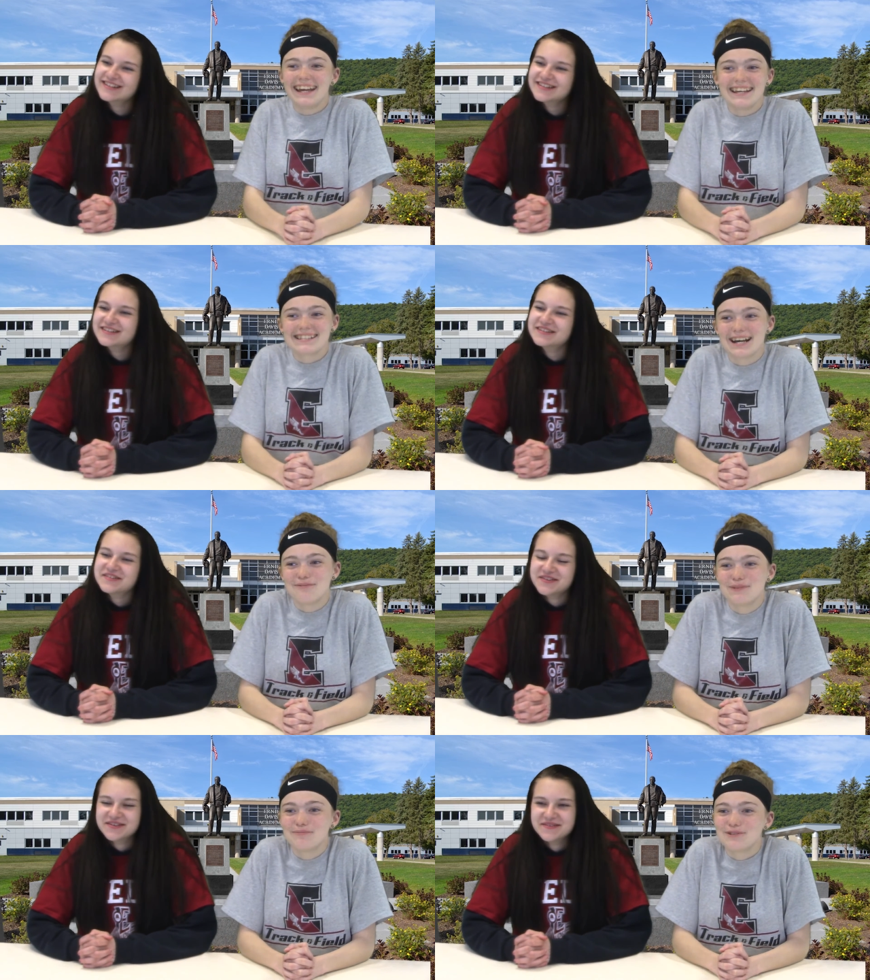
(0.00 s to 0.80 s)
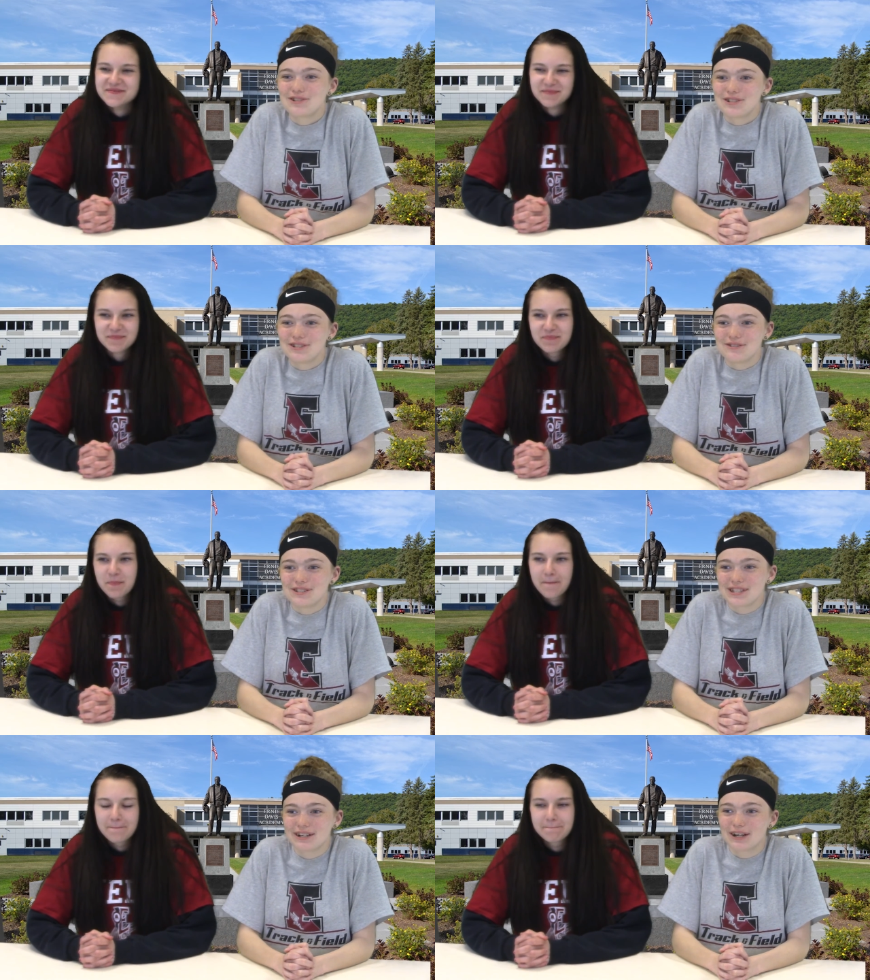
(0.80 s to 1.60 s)
Speaker 1: day is how people treat you
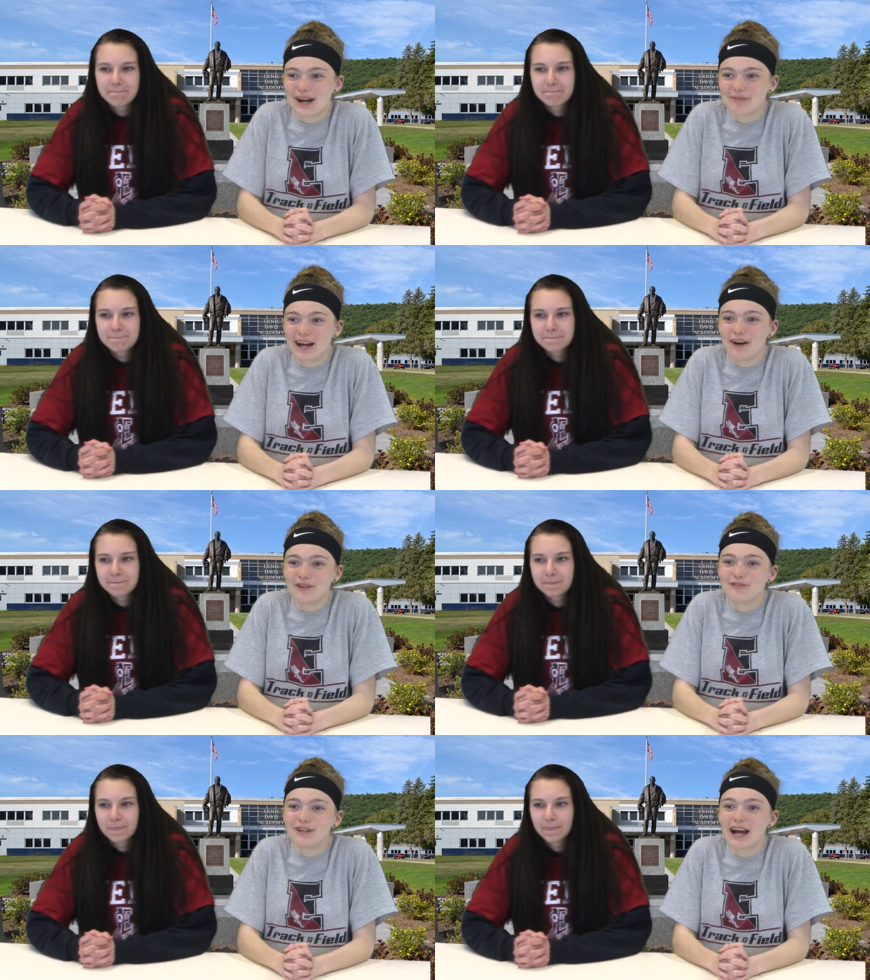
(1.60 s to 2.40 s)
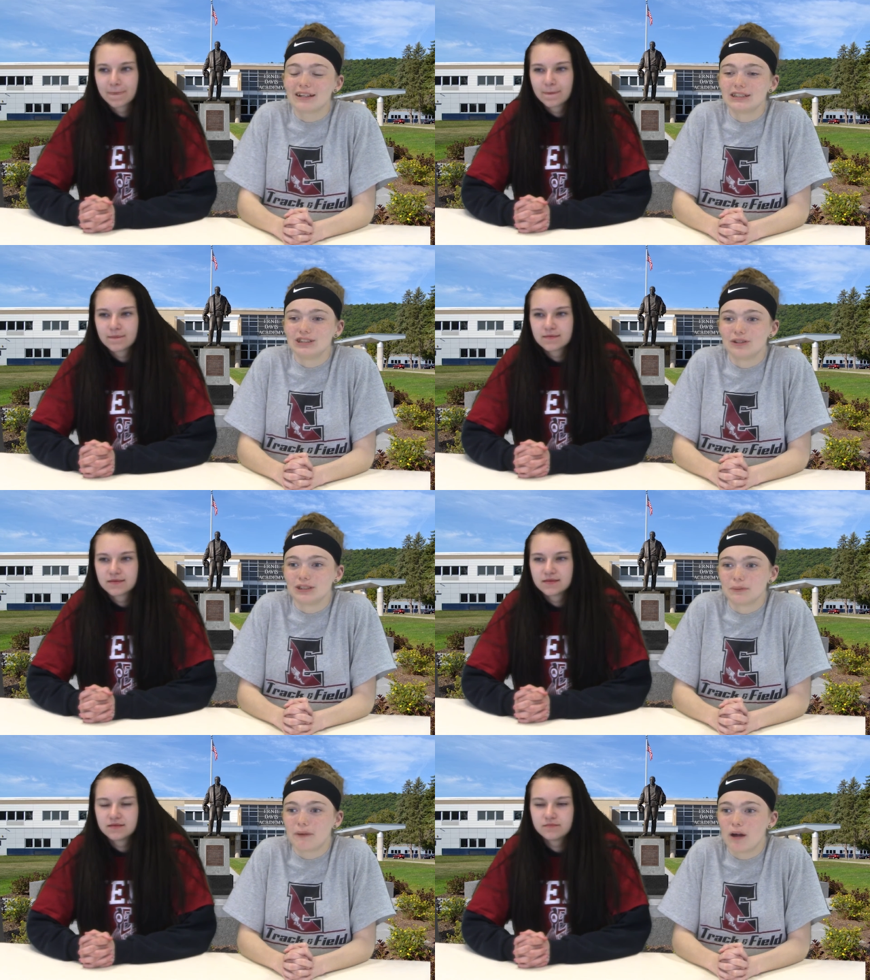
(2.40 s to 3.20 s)
is their karma, how you react is
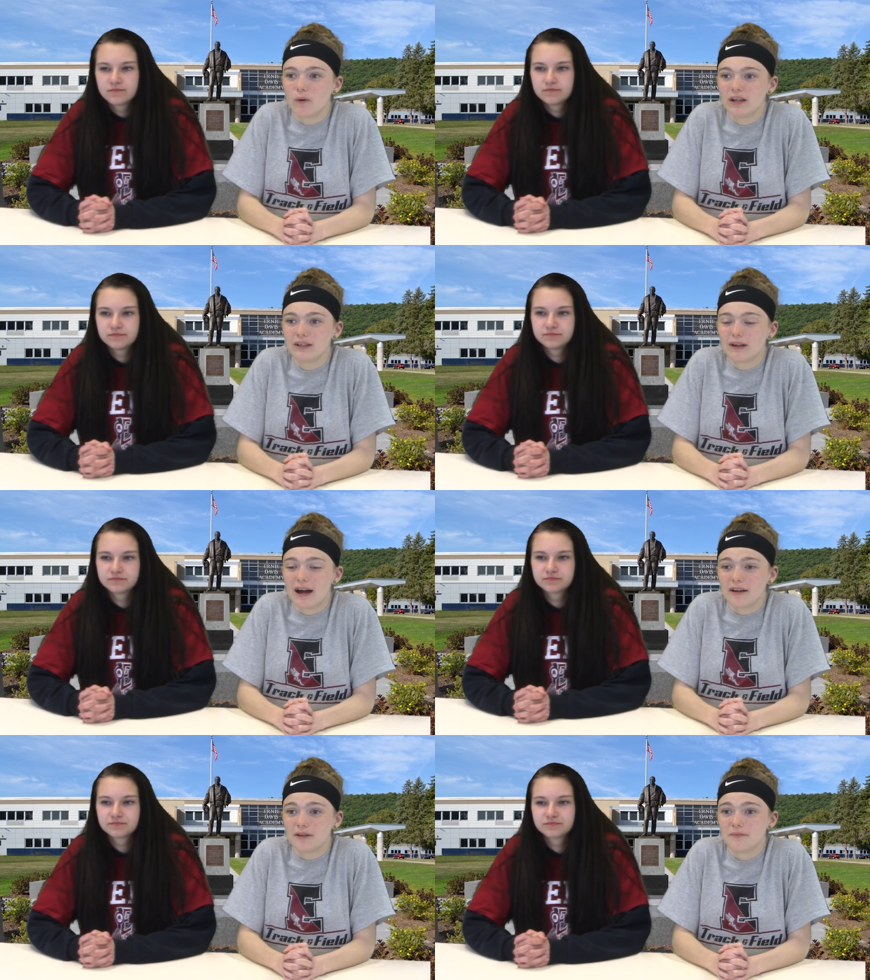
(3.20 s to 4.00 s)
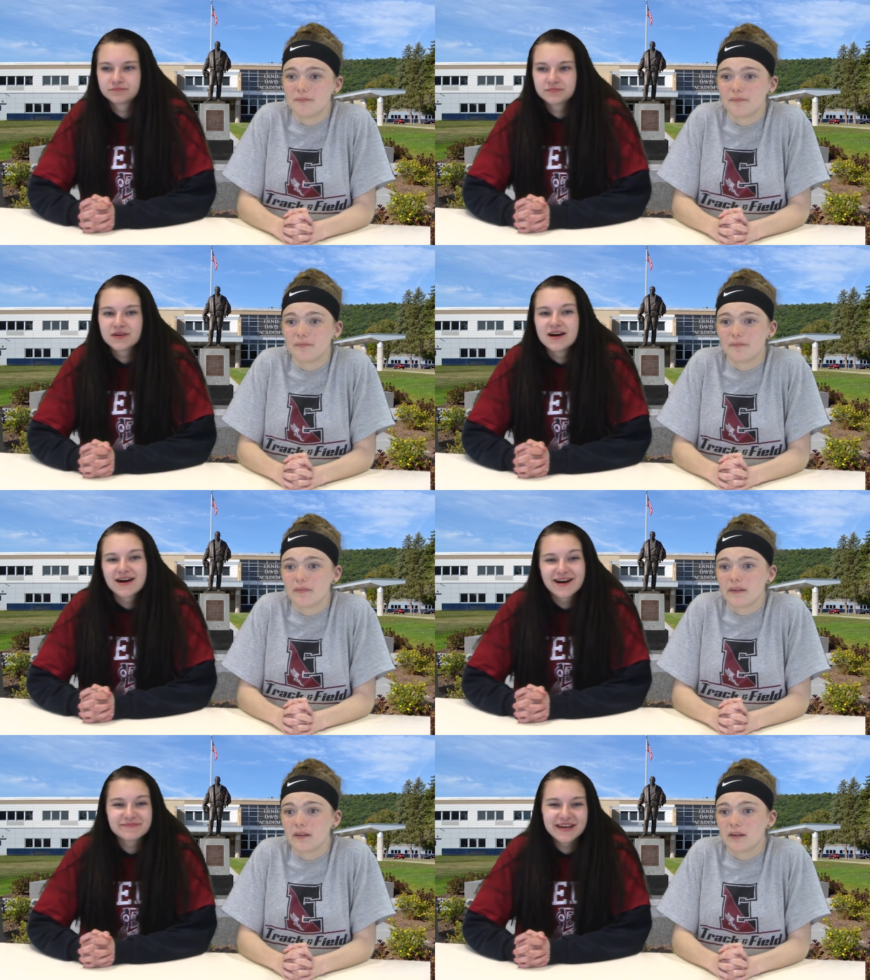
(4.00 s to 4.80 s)
yours by Wayne Dyer.
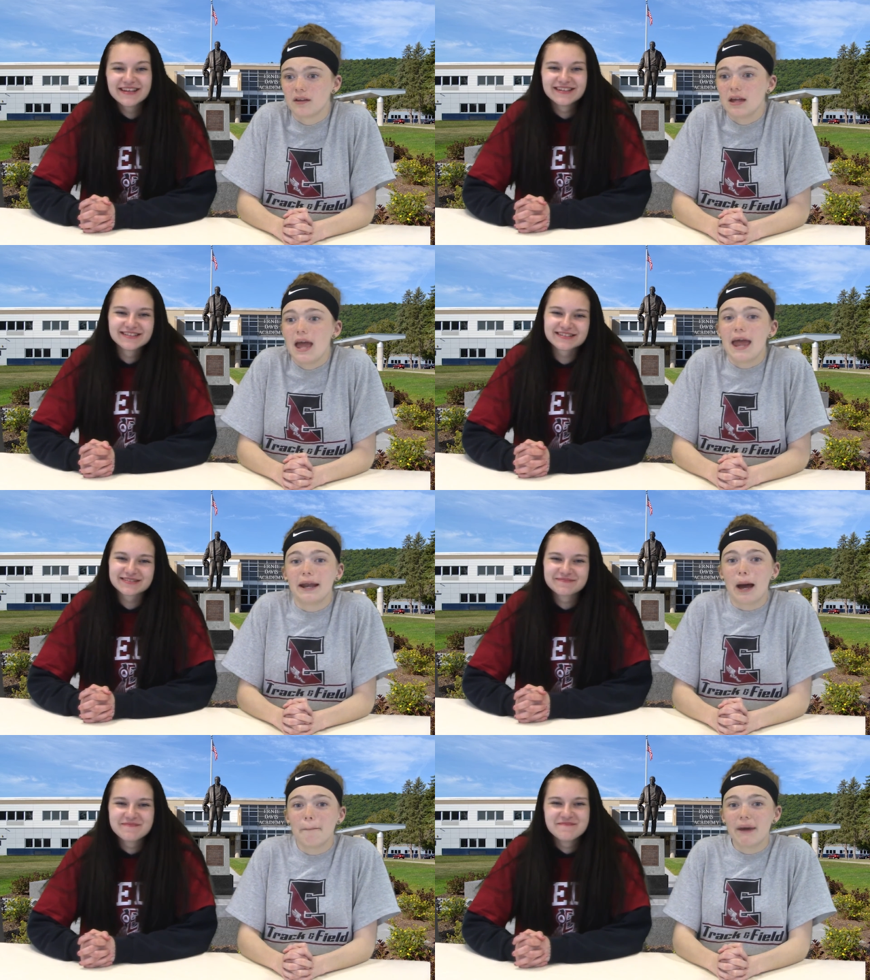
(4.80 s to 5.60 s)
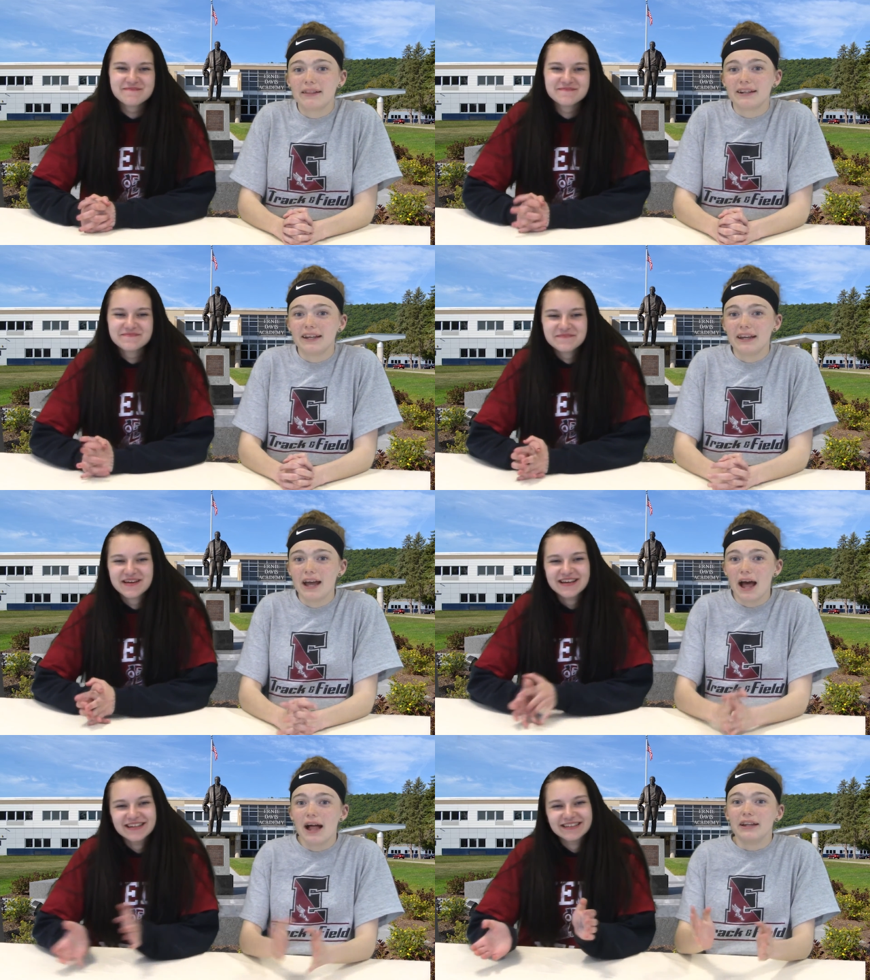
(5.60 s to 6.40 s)
I'm Cadence. And I'm
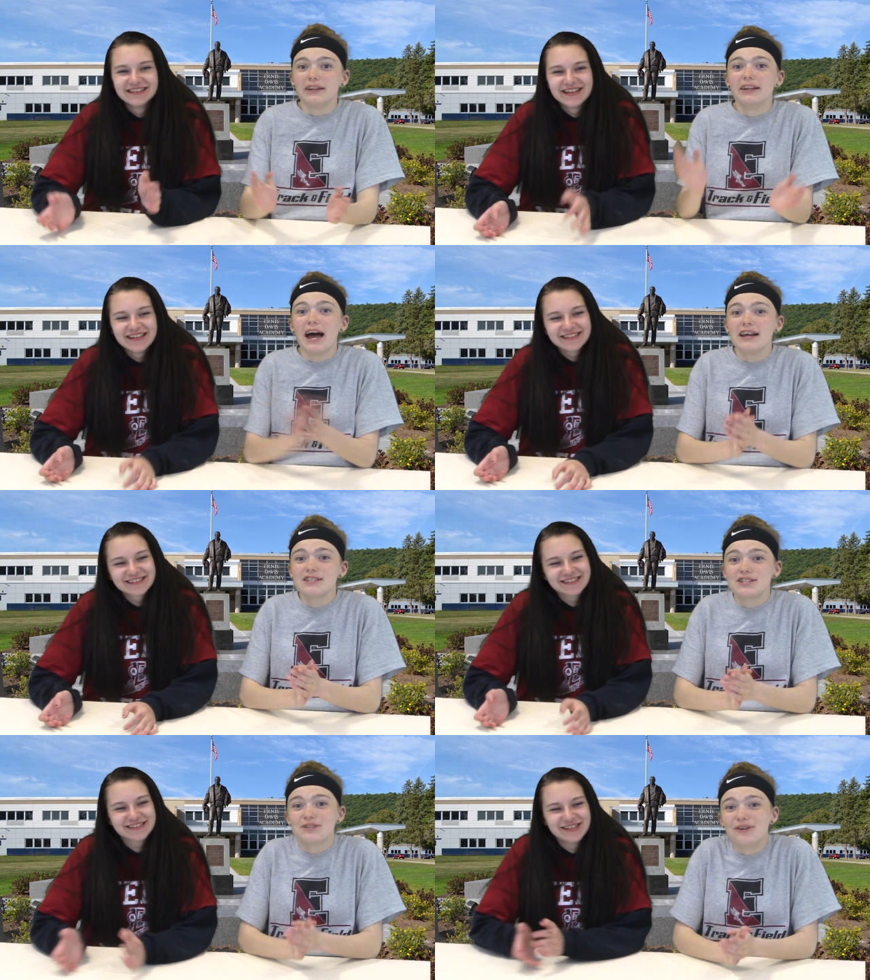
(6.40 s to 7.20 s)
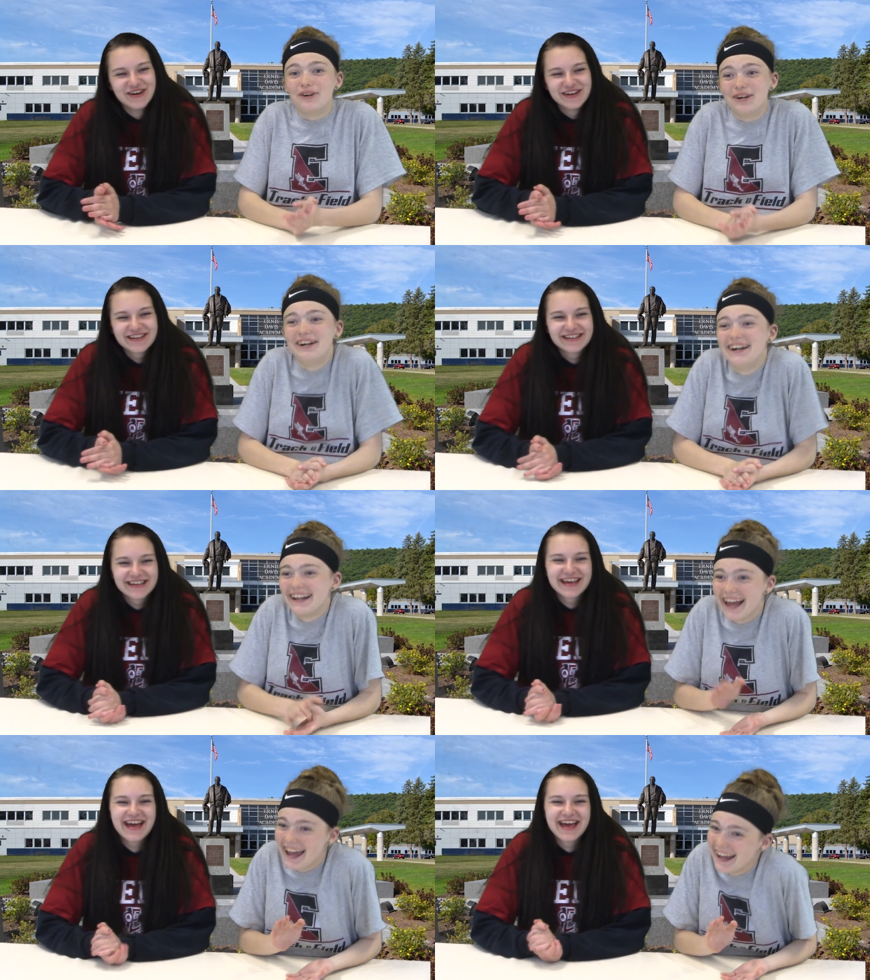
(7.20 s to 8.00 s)
Bethany. Let's SOAR
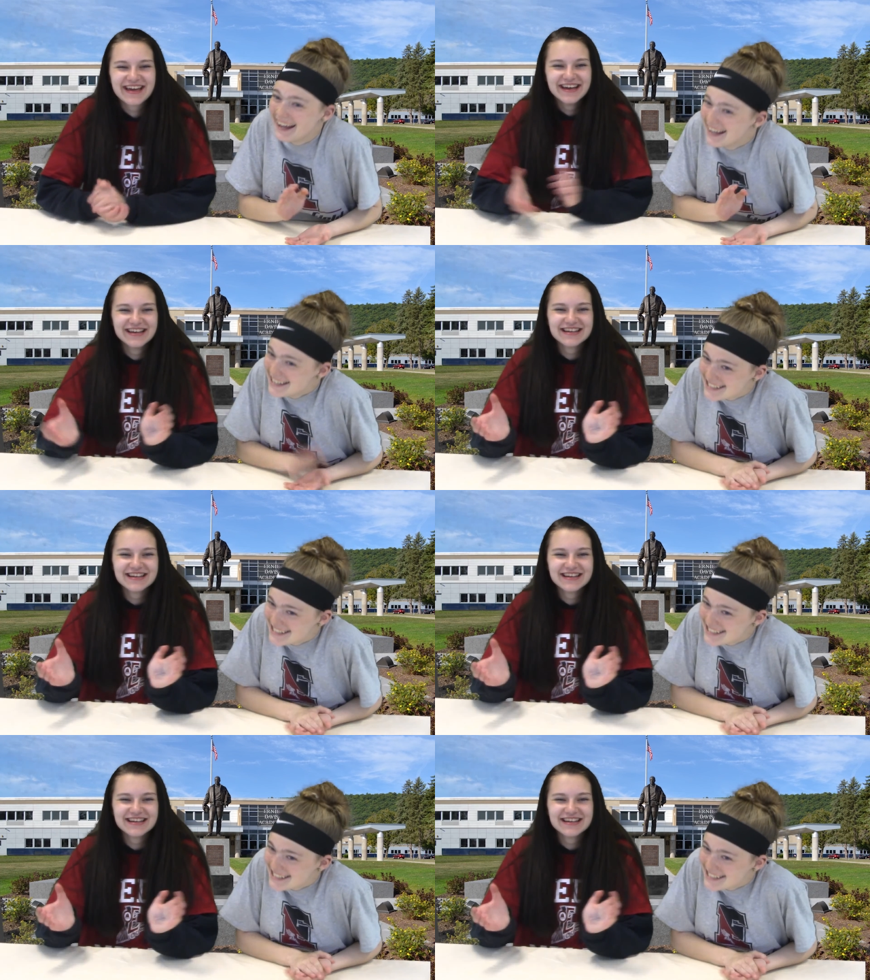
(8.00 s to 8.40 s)
today.